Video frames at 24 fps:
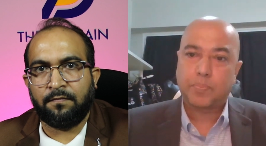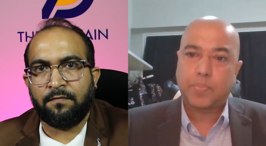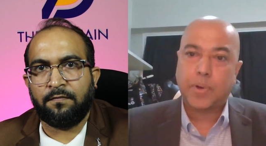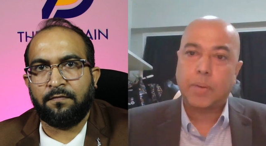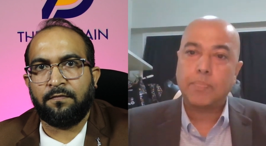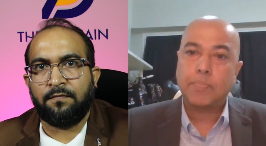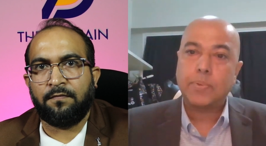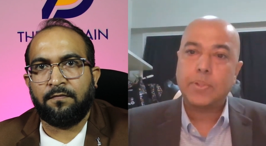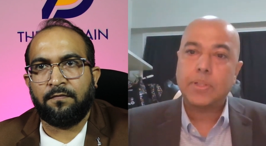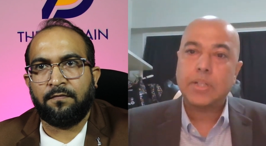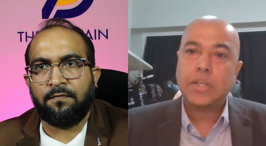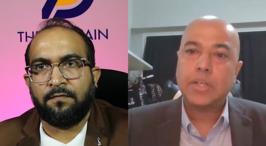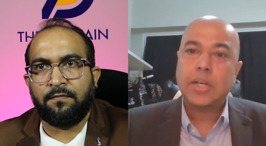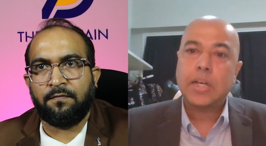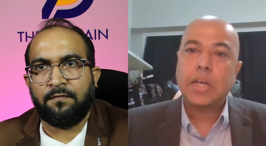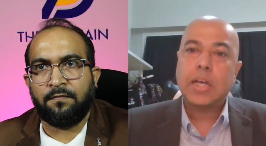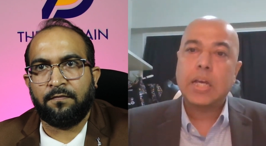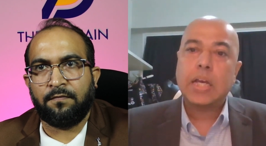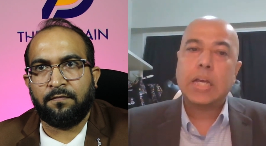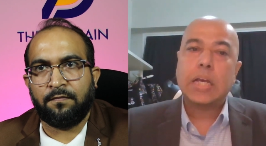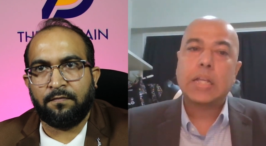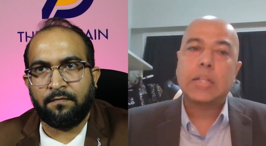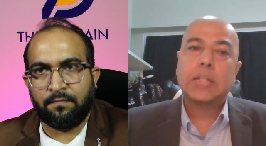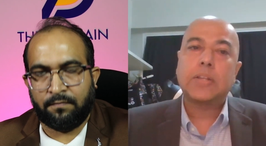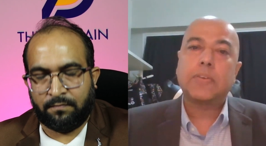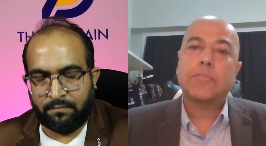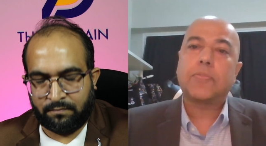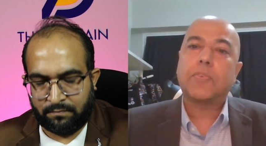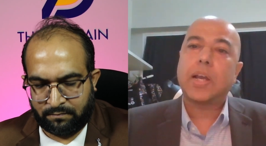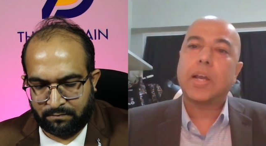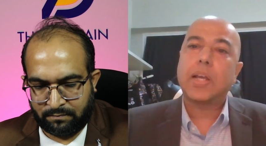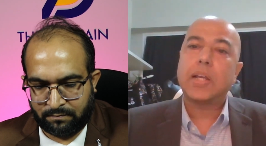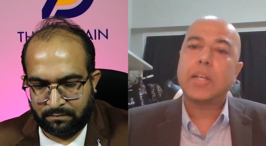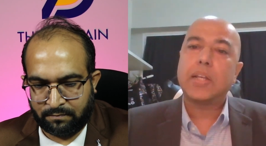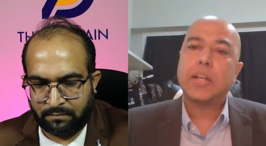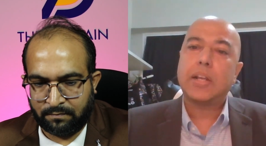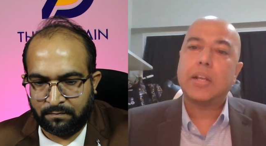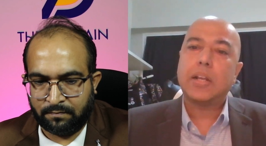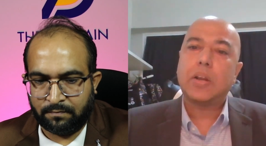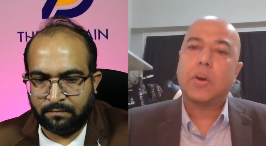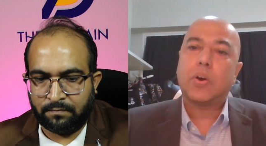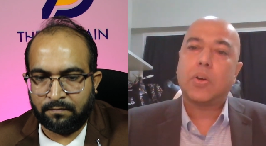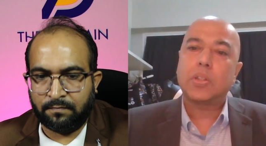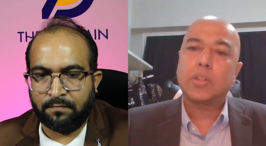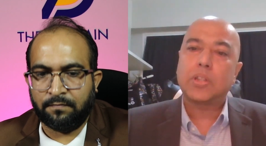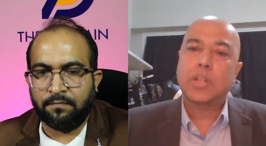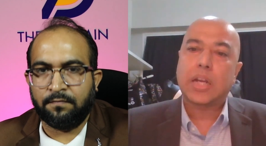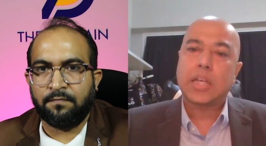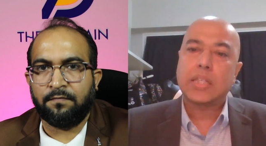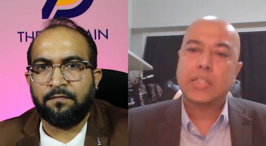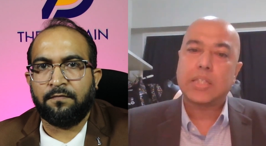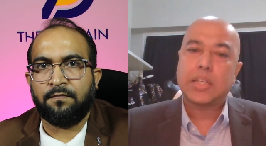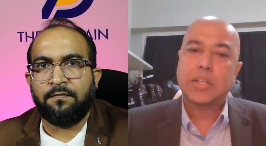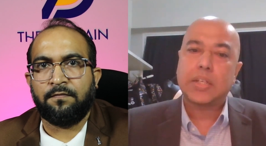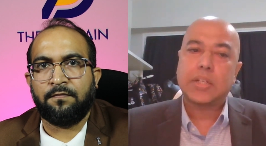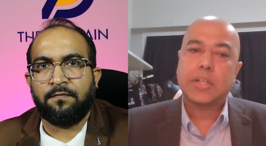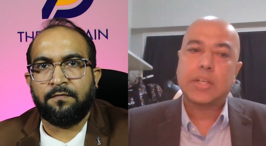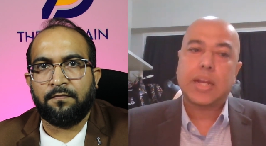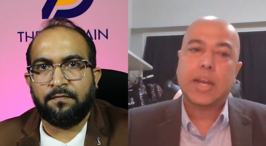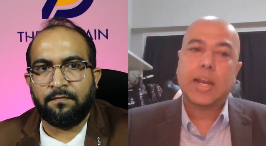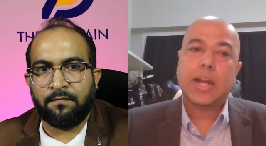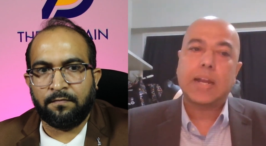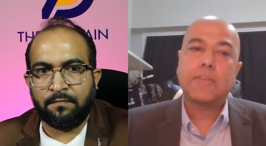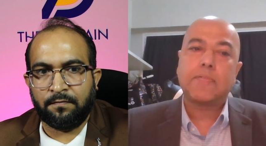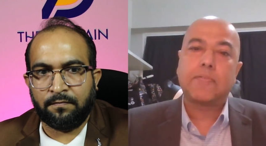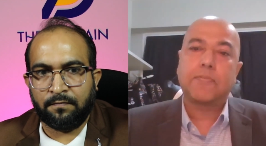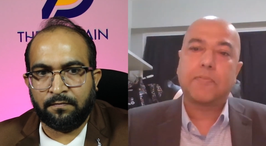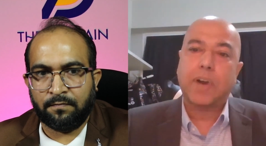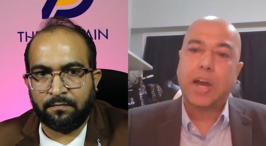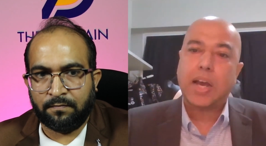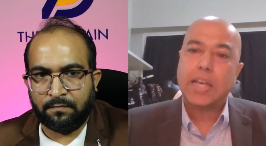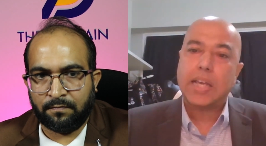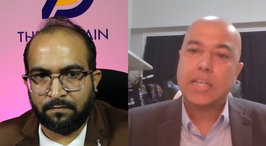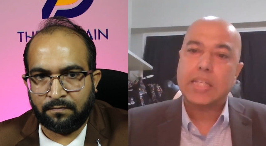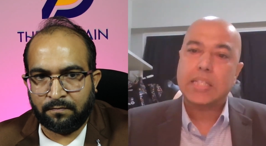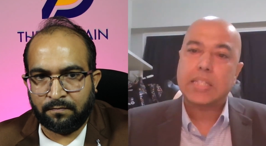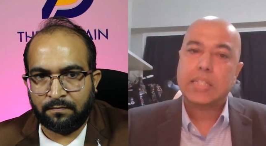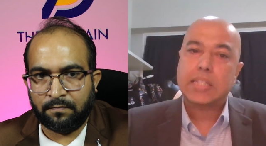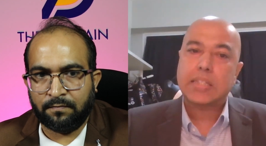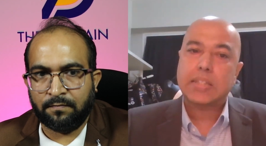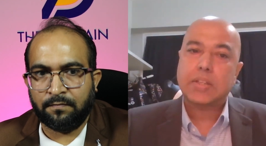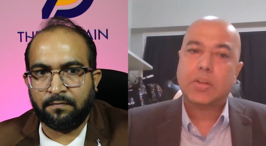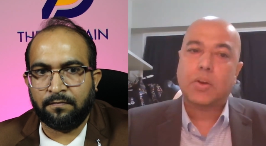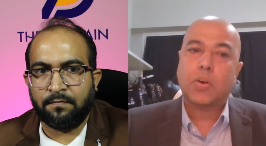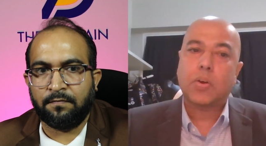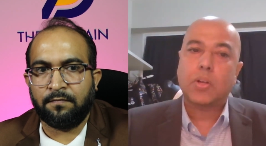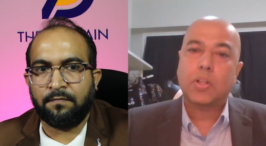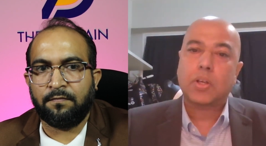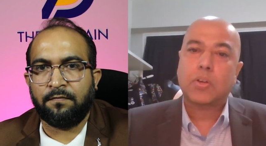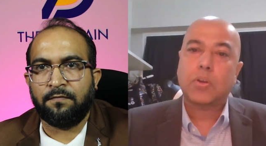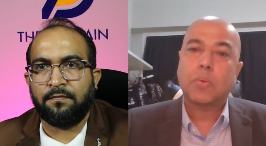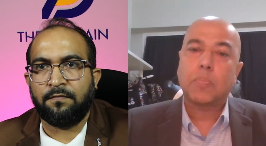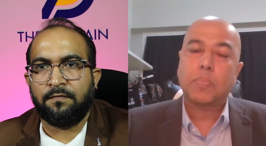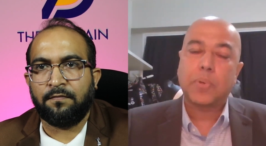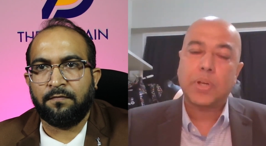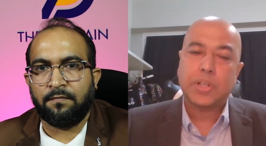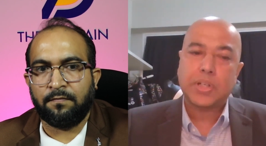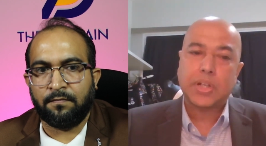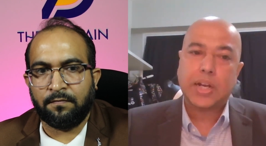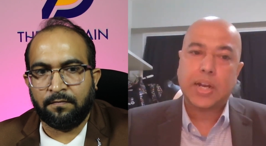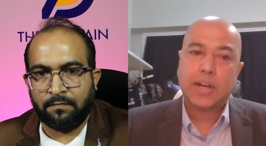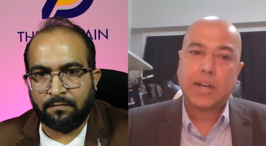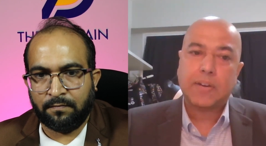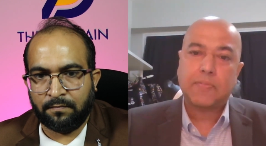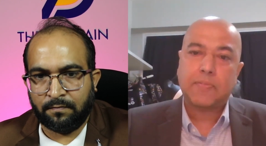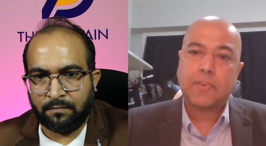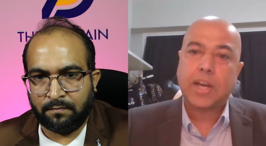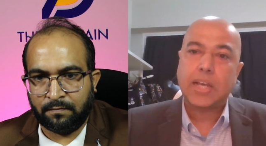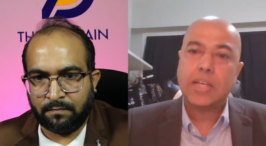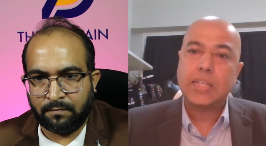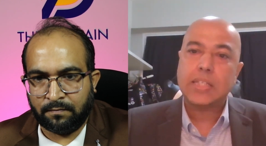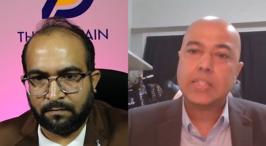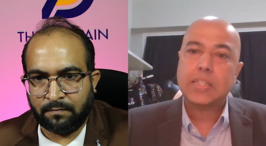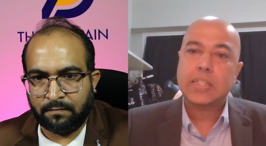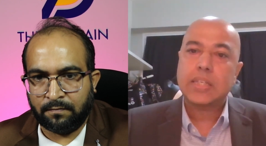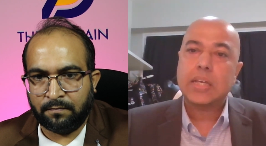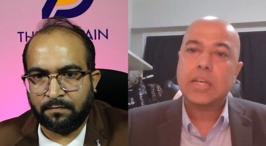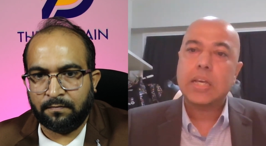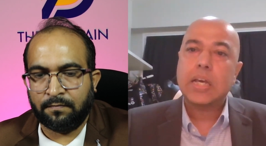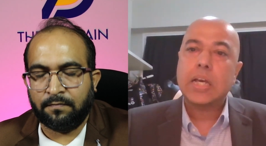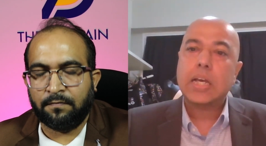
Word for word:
Speaker 1: pumped, the final authorization advice or the completion advice